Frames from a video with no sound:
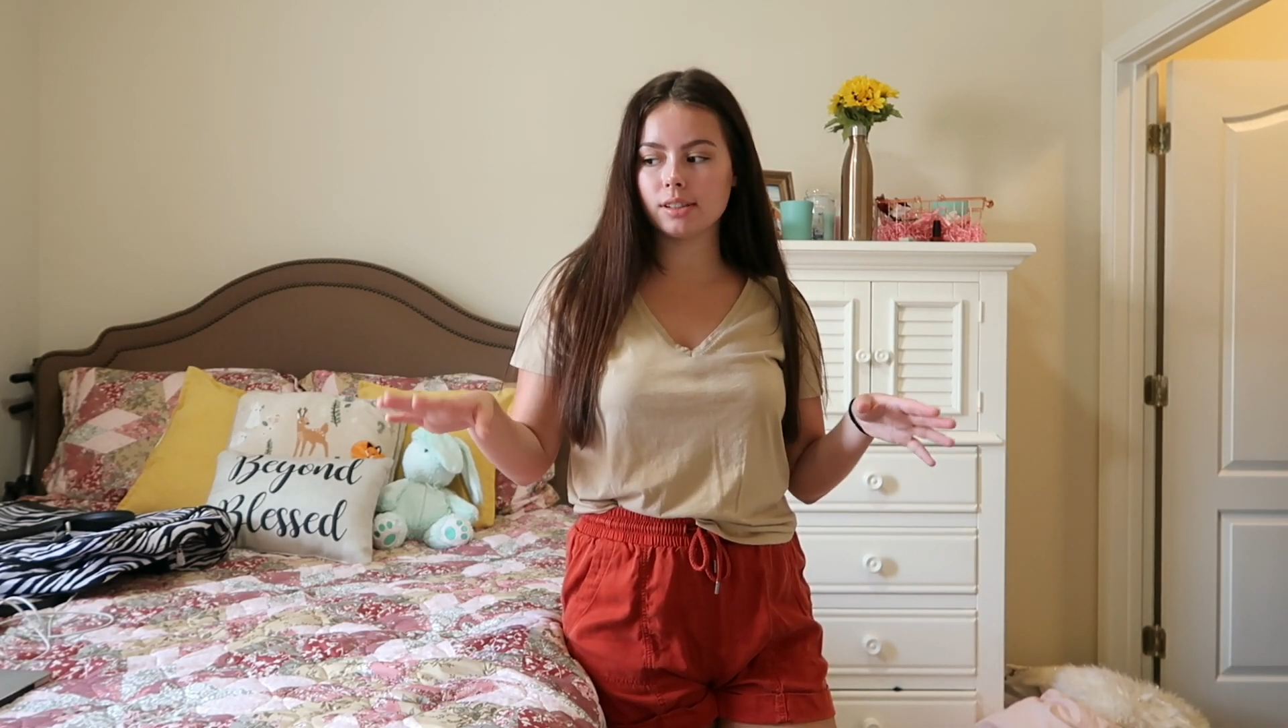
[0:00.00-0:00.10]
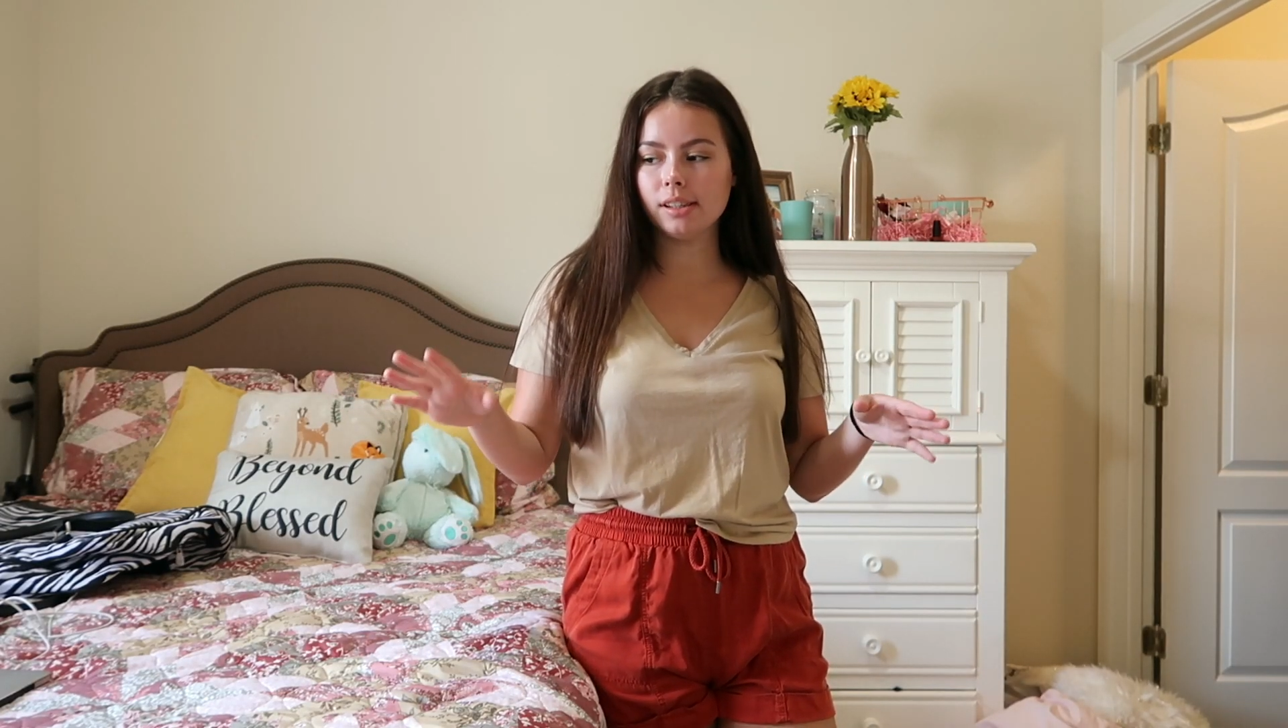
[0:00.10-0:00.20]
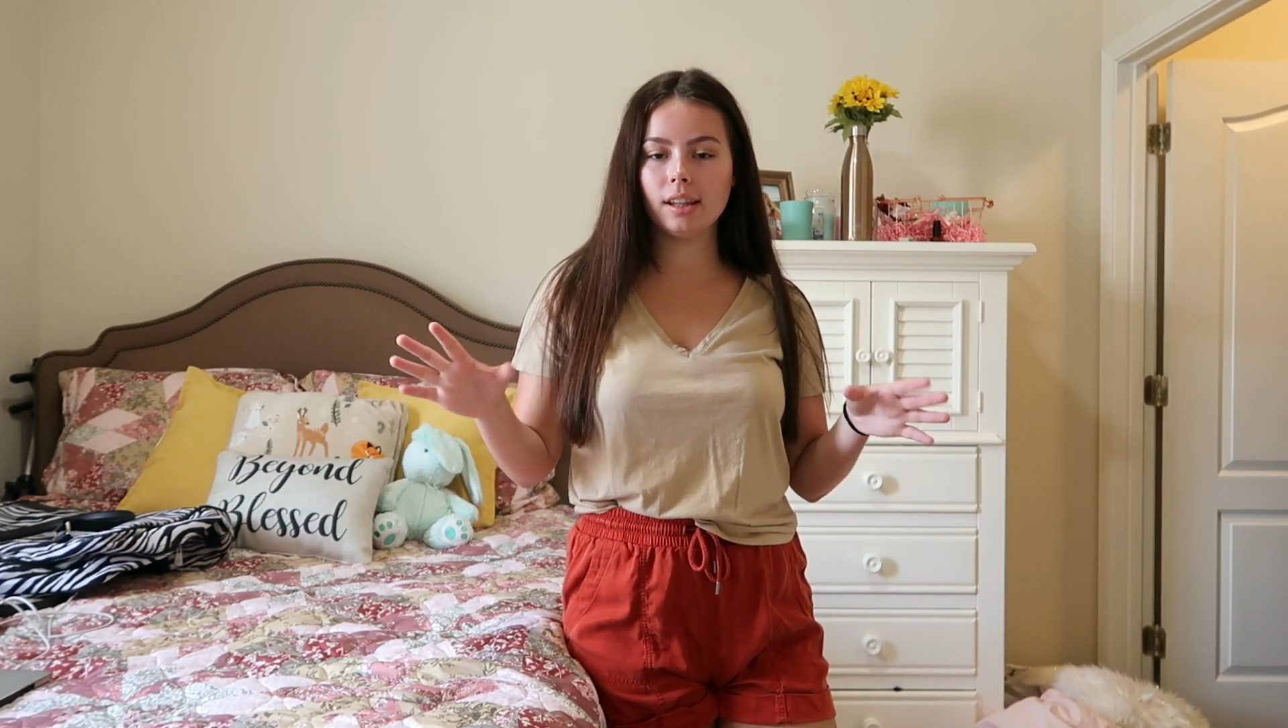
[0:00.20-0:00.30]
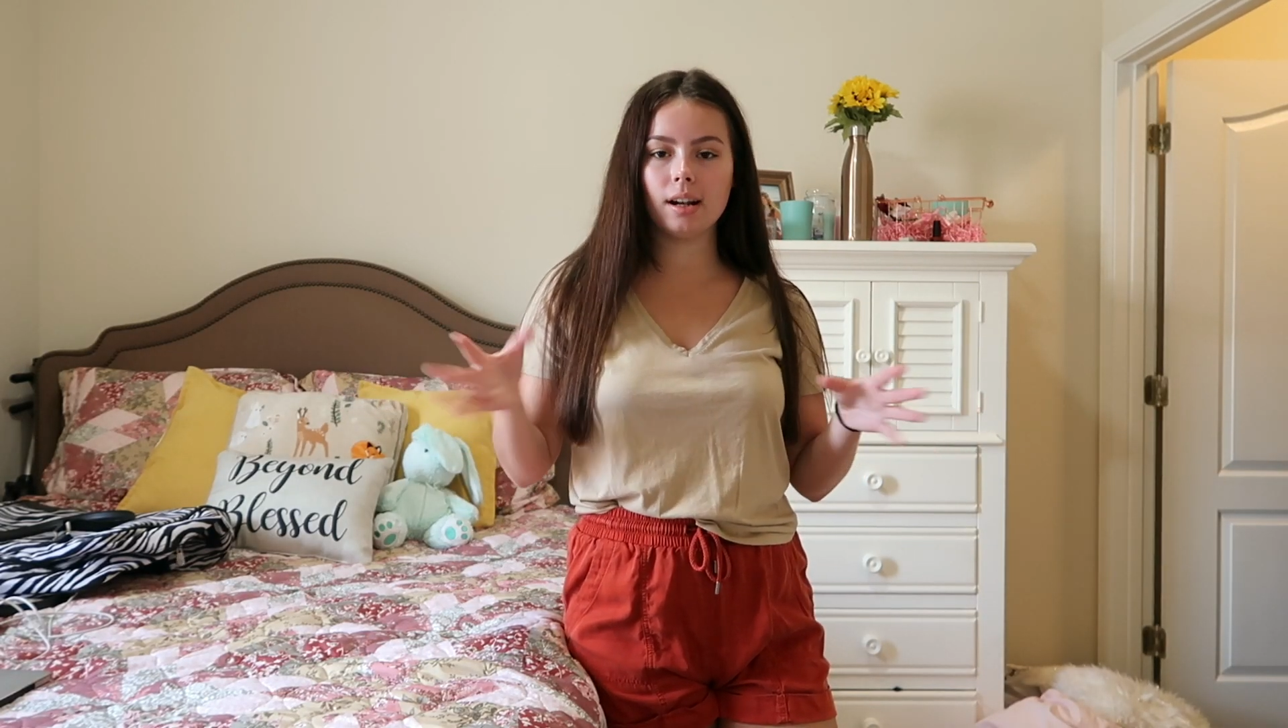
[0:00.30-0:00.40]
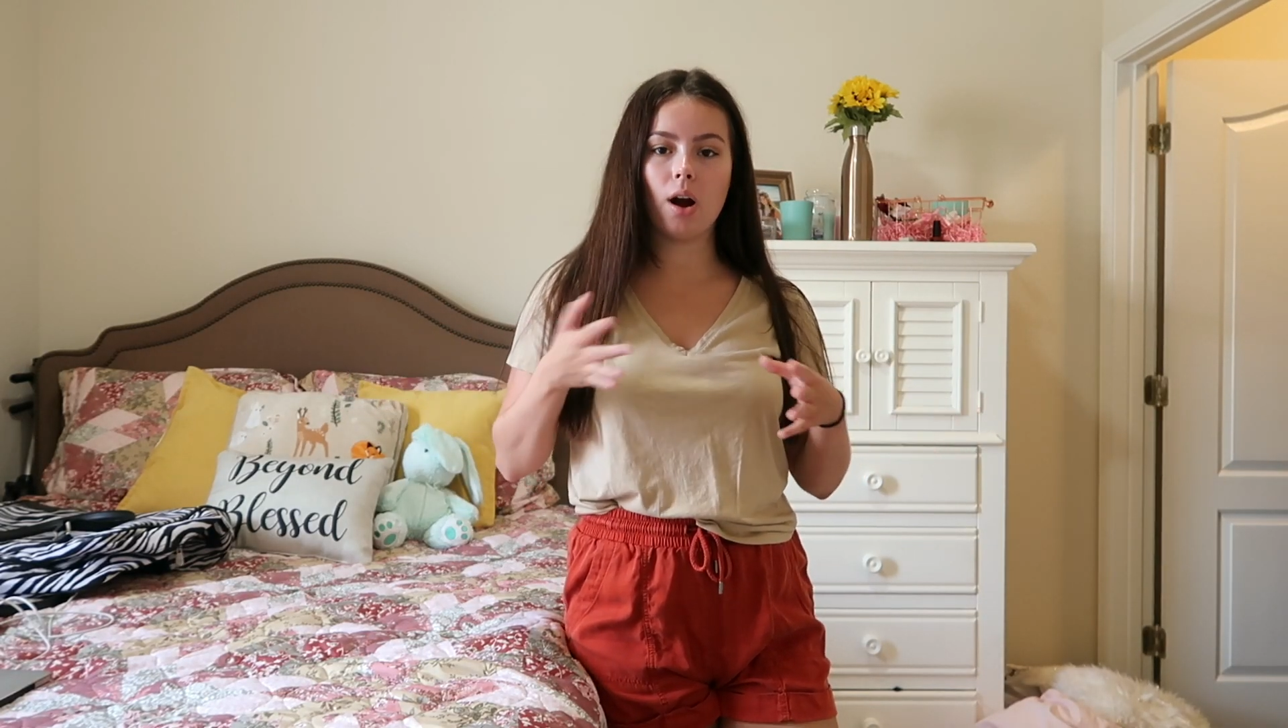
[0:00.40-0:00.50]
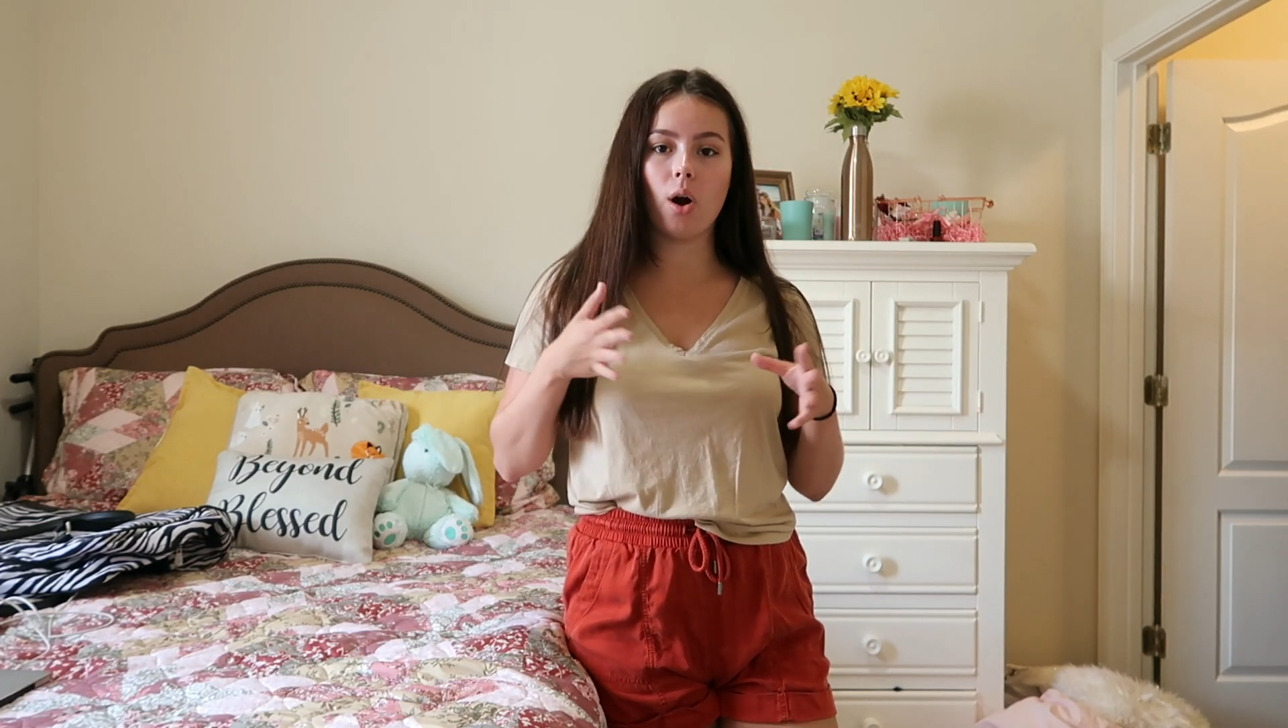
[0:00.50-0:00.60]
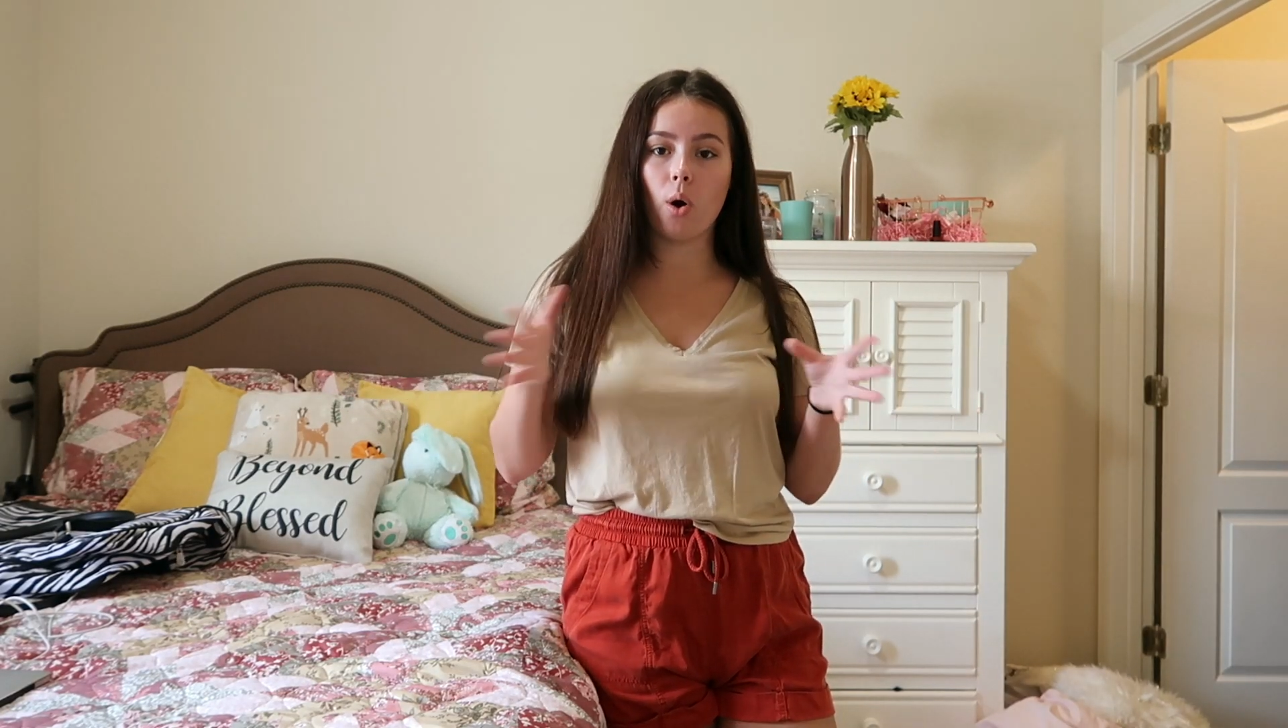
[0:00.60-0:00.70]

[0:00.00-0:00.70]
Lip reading: thing that I